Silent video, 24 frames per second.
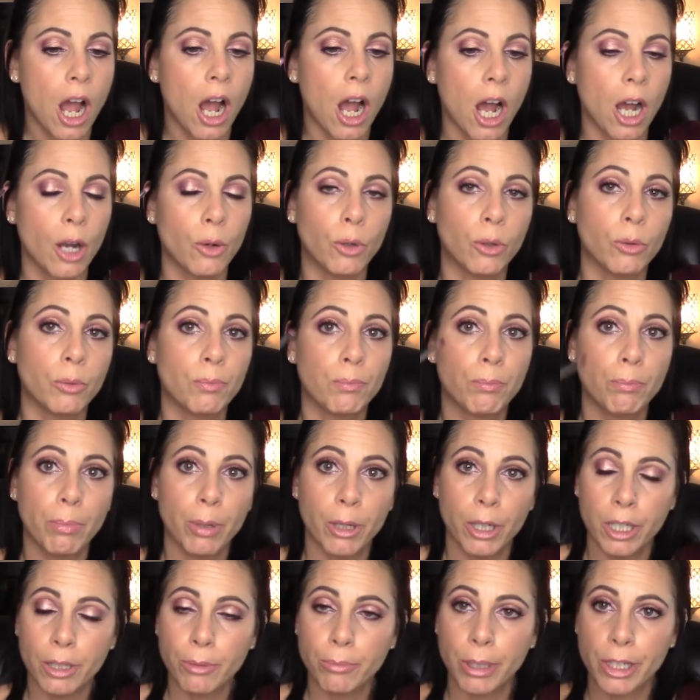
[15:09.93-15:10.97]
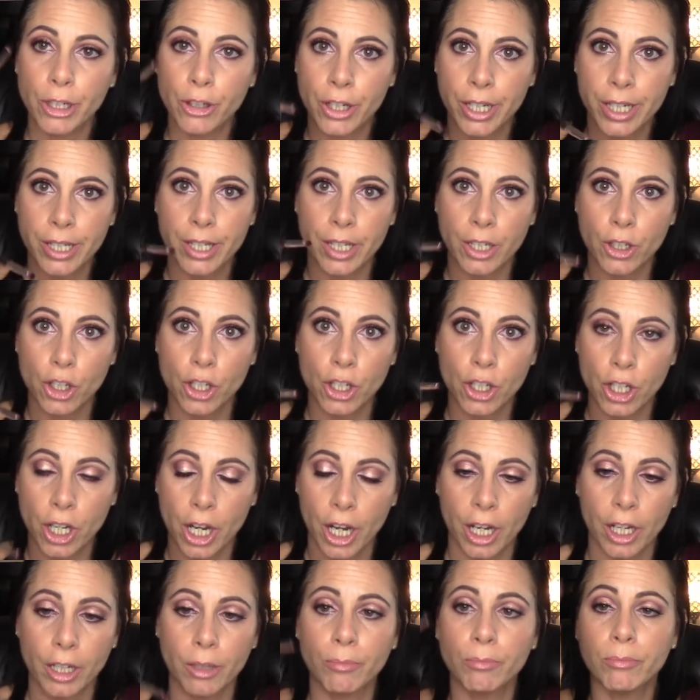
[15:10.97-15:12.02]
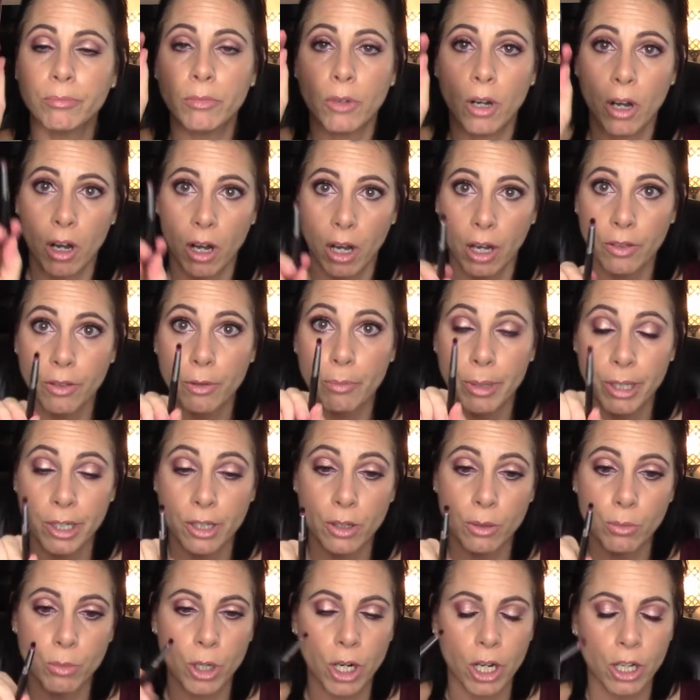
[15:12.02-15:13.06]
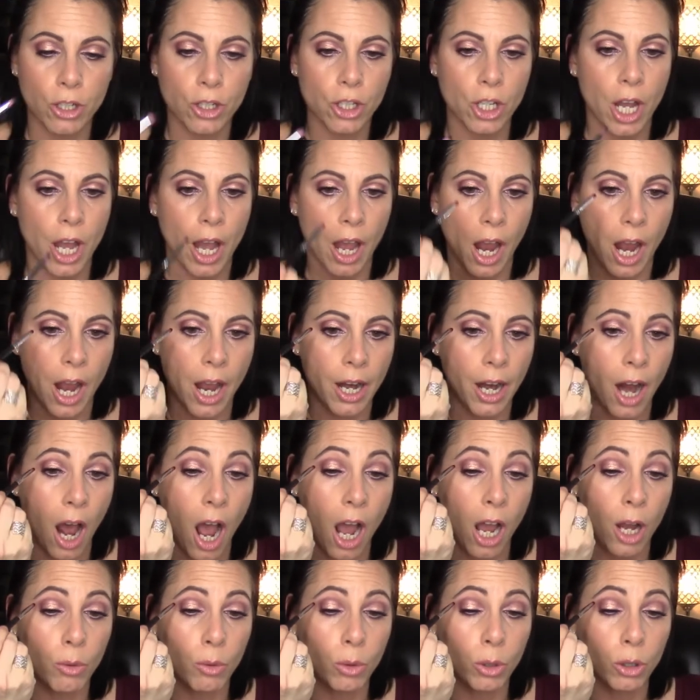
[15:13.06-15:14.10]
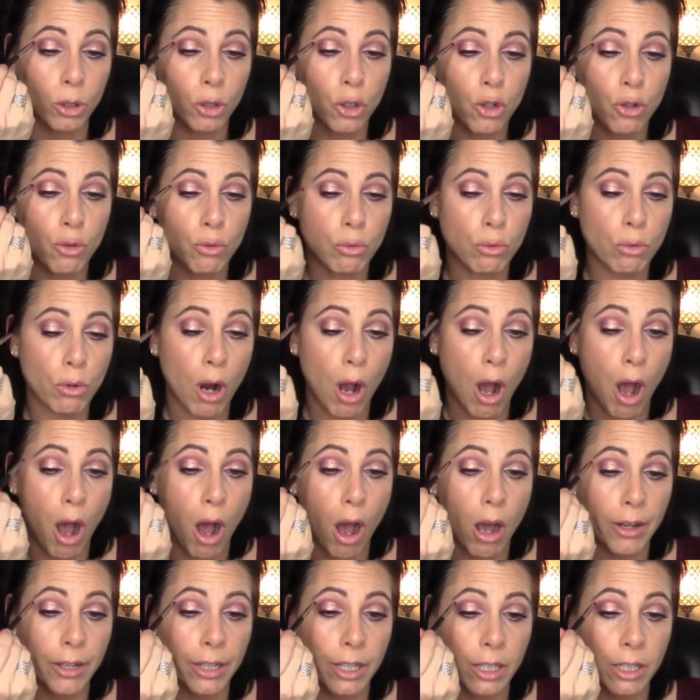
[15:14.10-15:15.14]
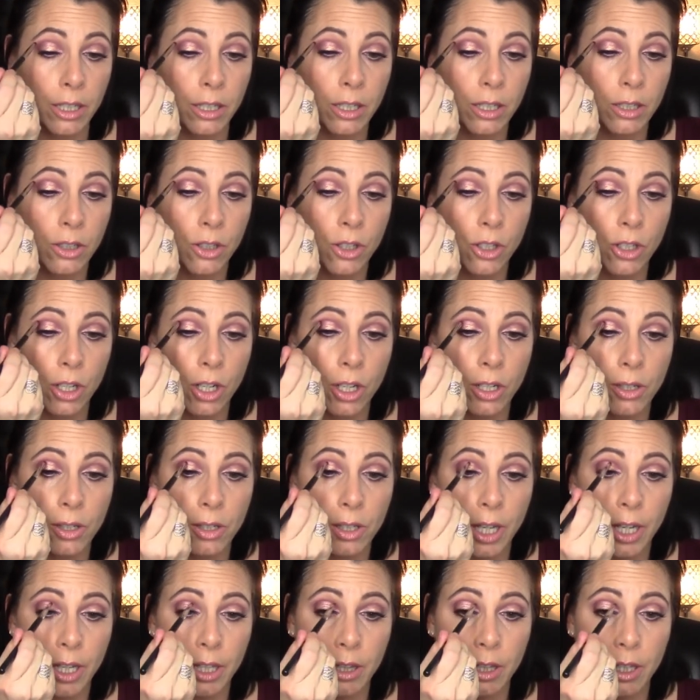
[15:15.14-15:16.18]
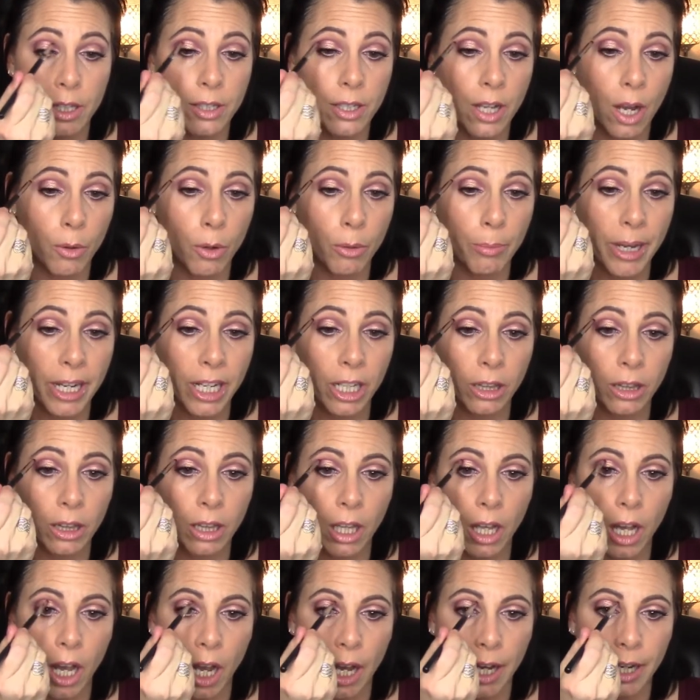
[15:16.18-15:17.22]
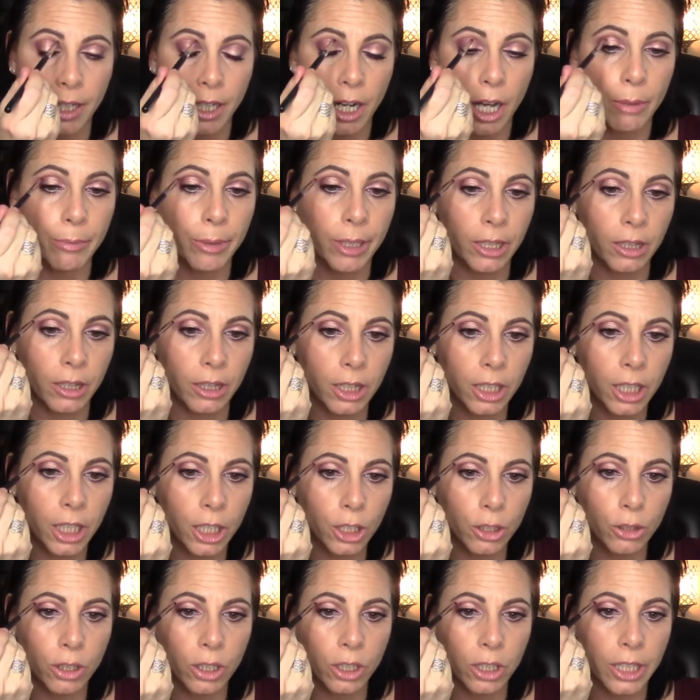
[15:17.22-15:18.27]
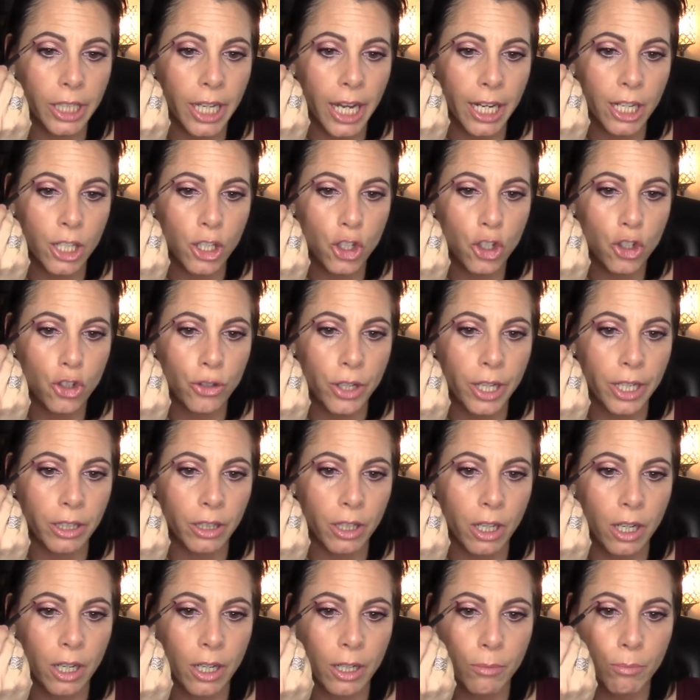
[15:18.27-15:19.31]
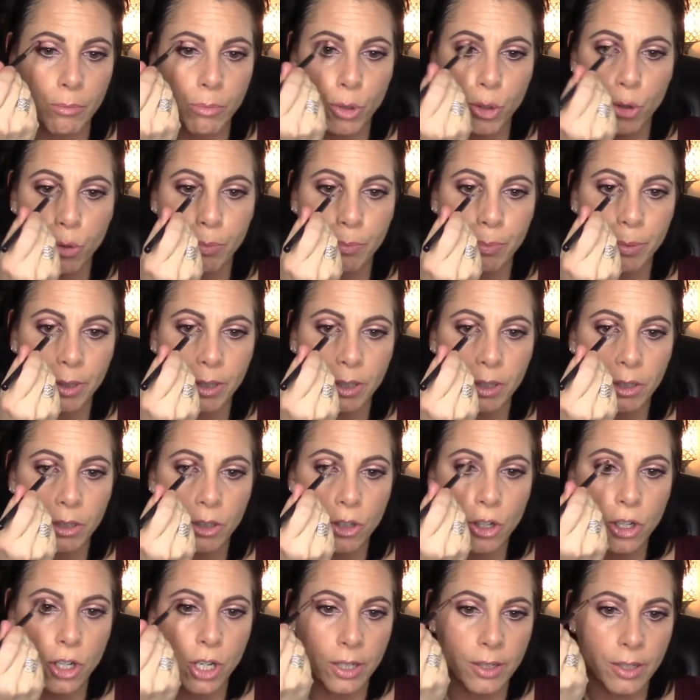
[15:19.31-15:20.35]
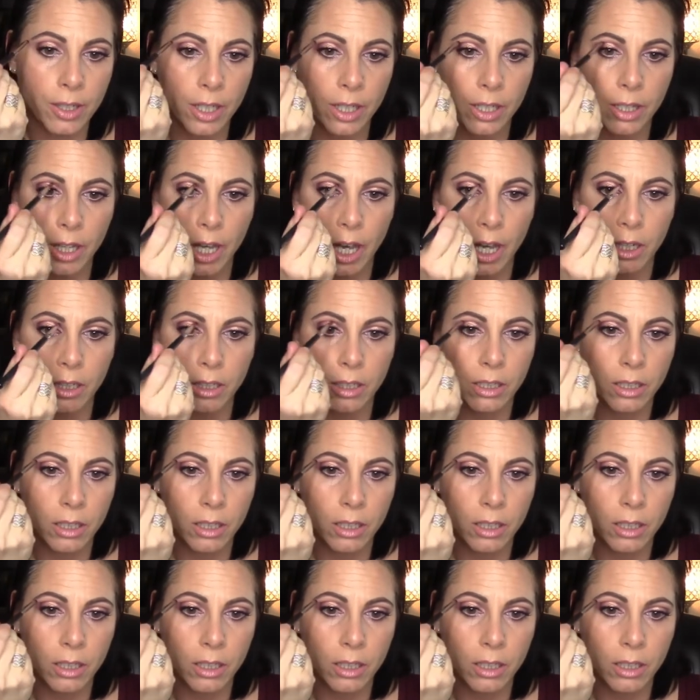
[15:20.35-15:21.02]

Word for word: I will put my transition shade on the pencil brush and I will draw it just like this. I will make a line, I mean literally a straight line, just like that.